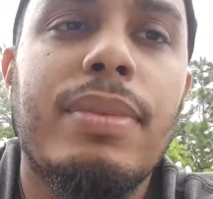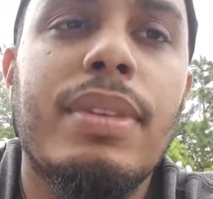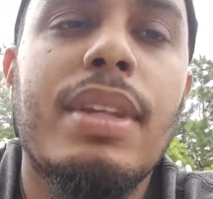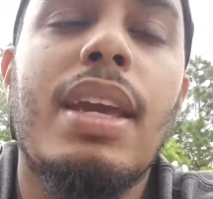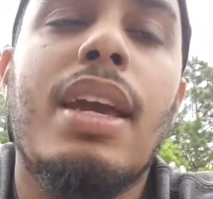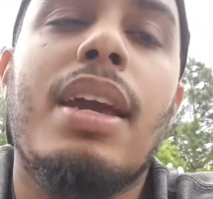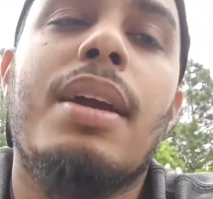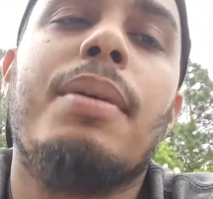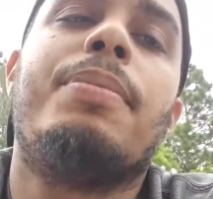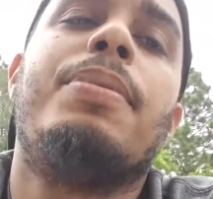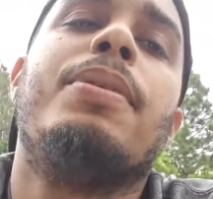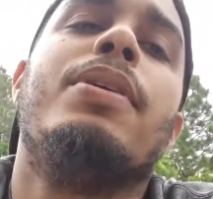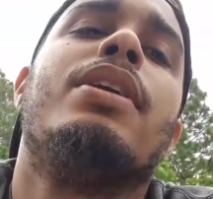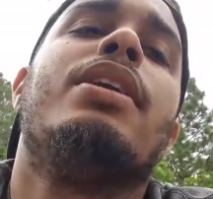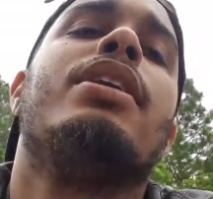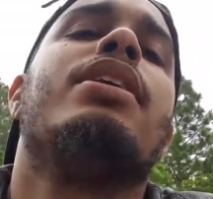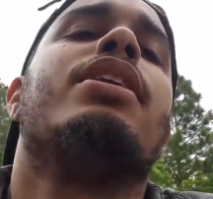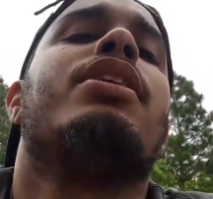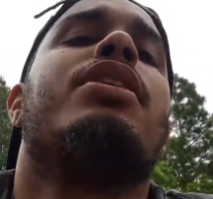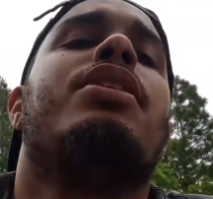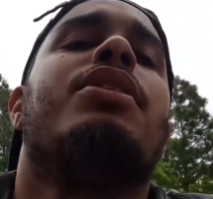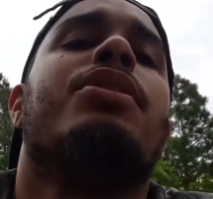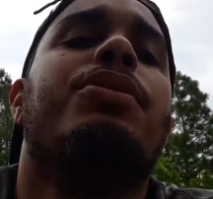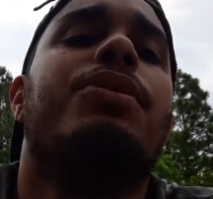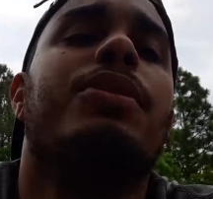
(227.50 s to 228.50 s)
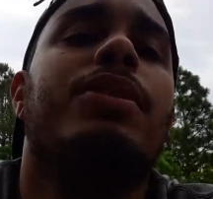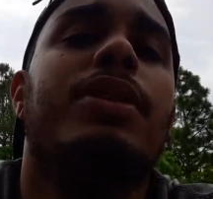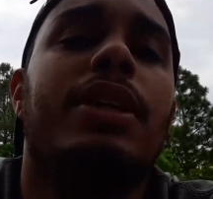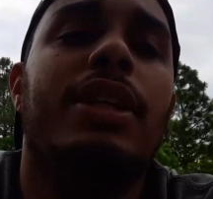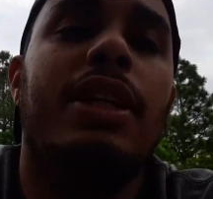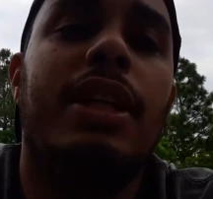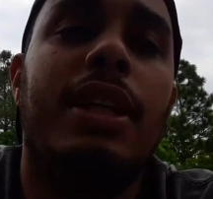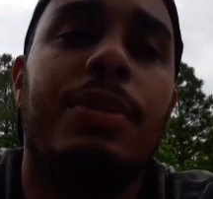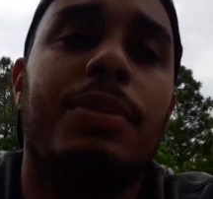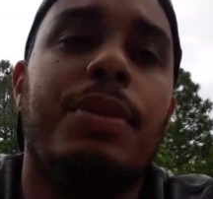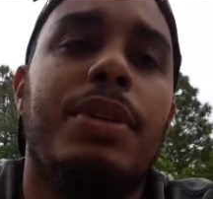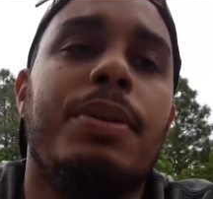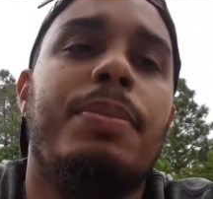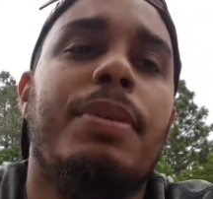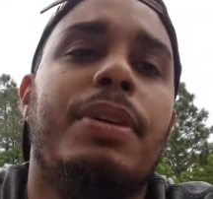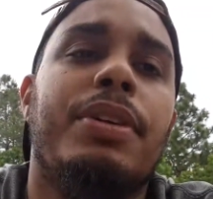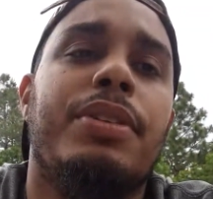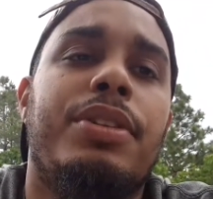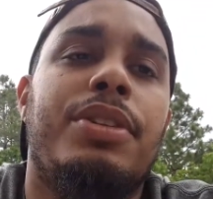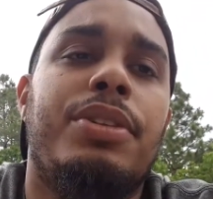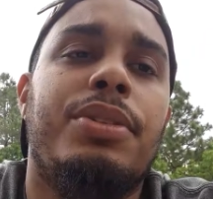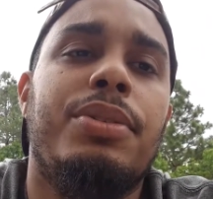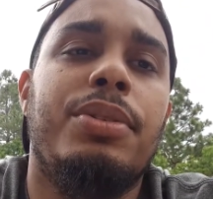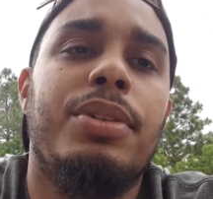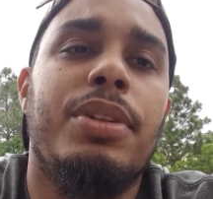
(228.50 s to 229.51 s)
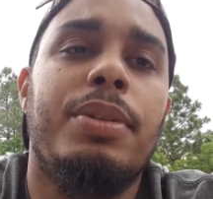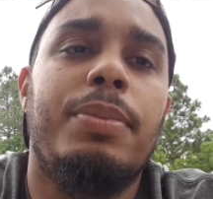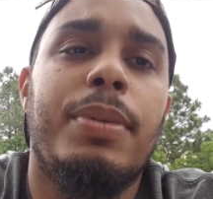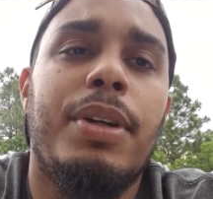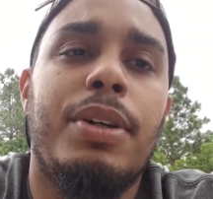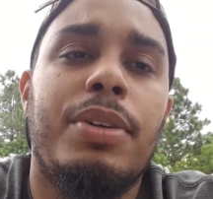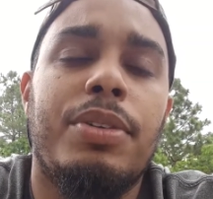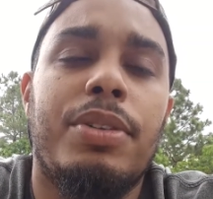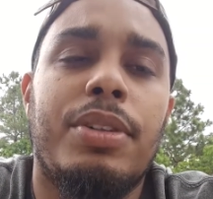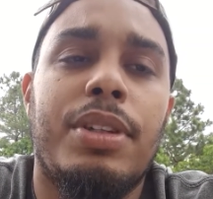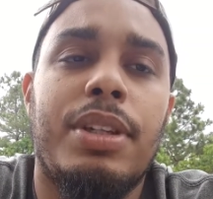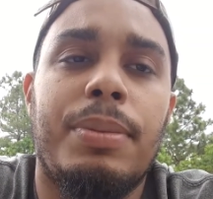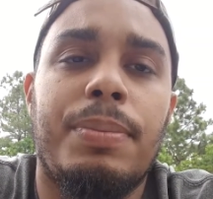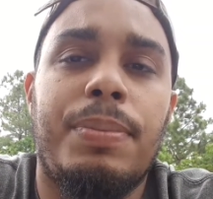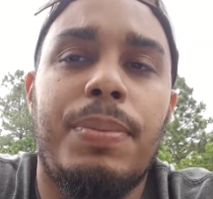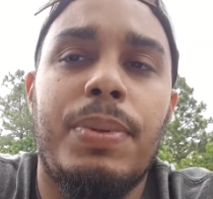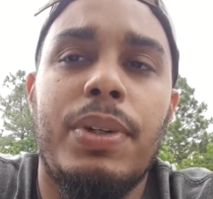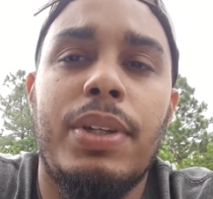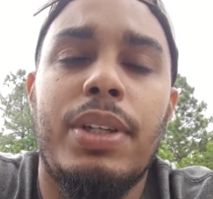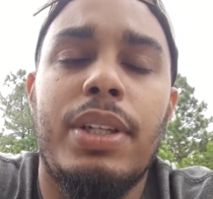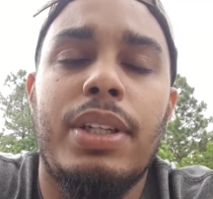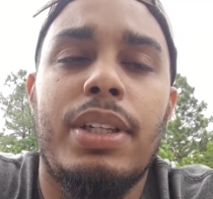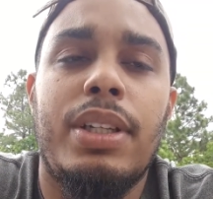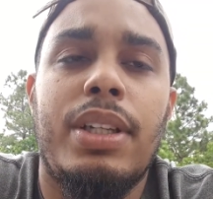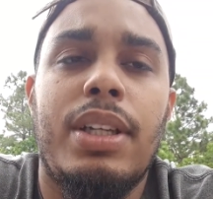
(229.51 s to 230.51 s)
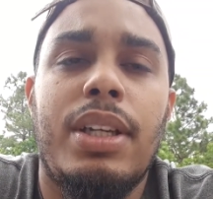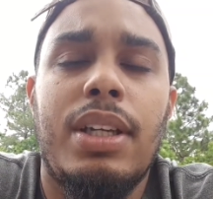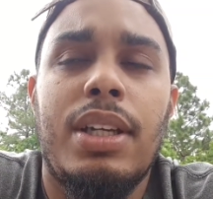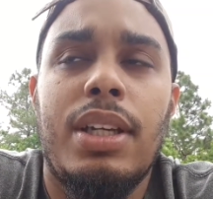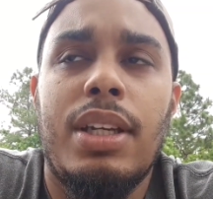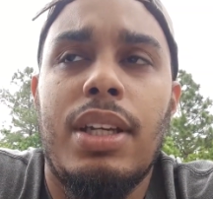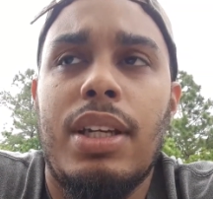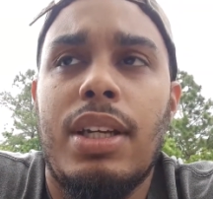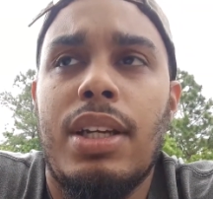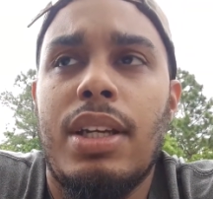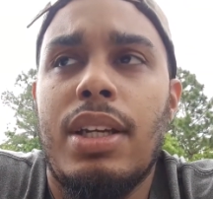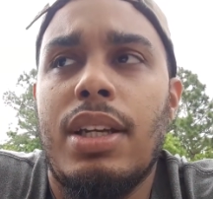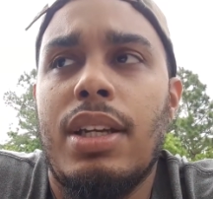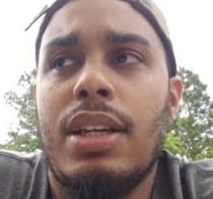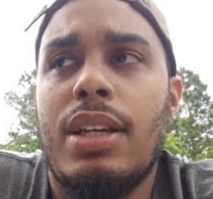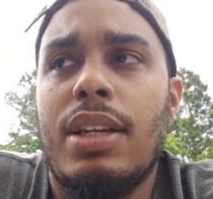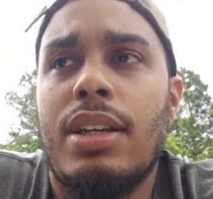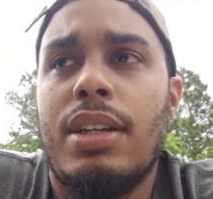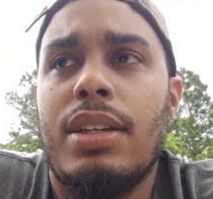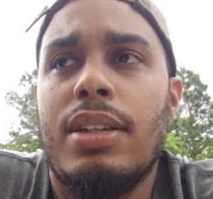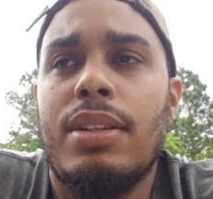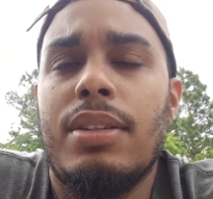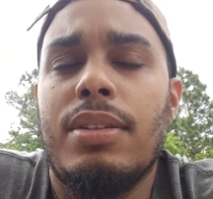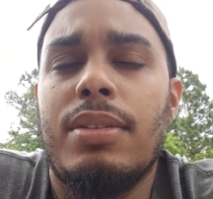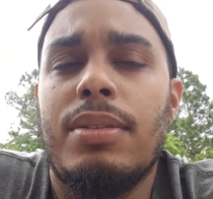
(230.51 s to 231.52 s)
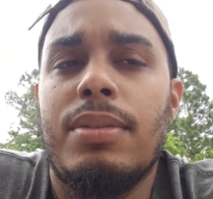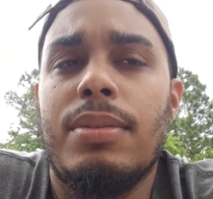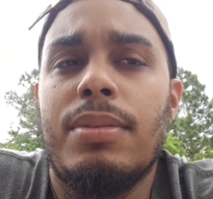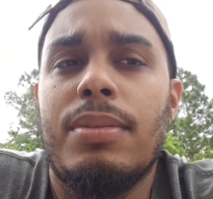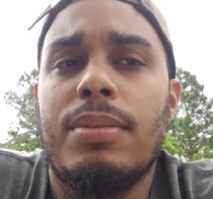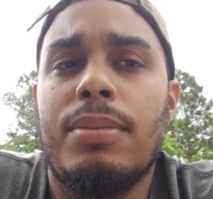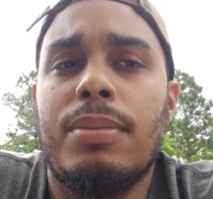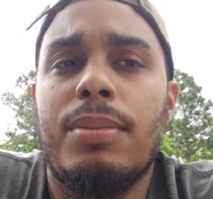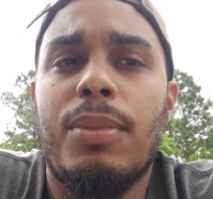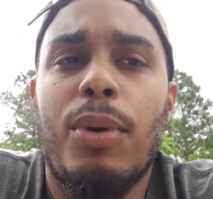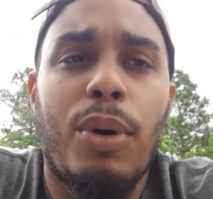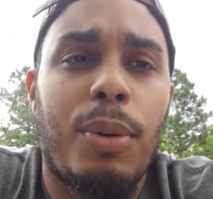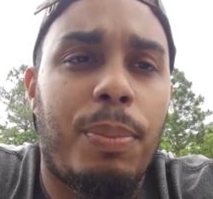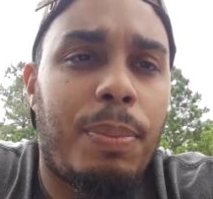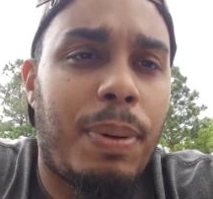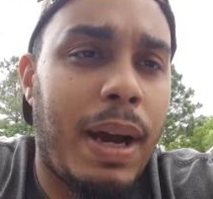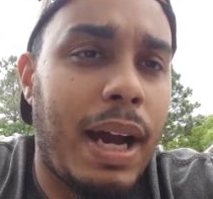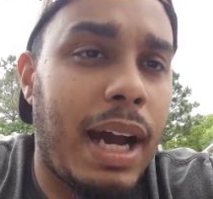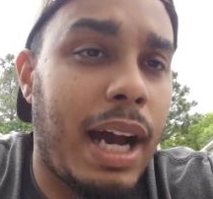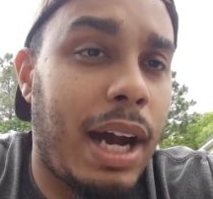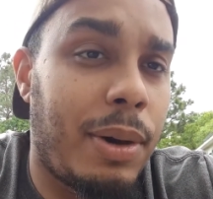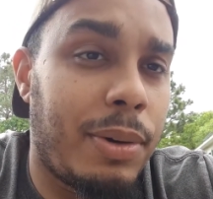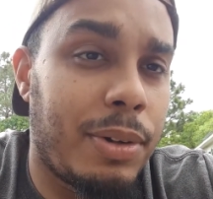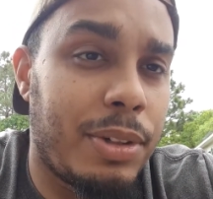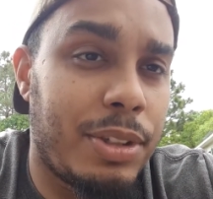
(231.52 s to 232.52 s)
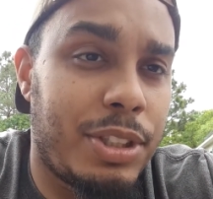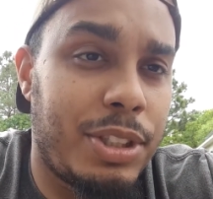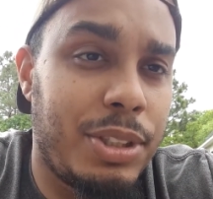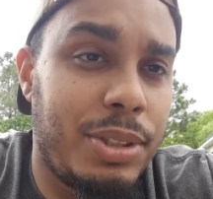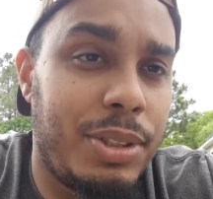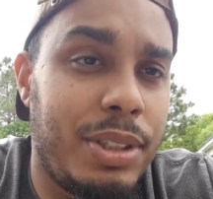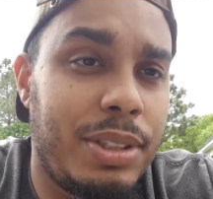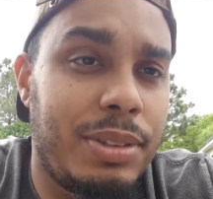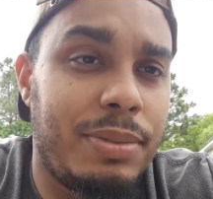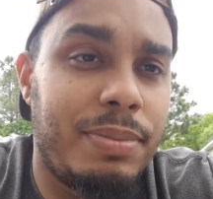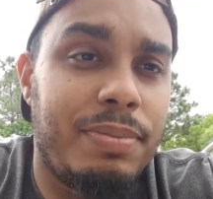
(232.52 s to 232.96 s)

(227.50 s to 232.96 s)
and put in the dually and rebuild the dually motor and put more power to it.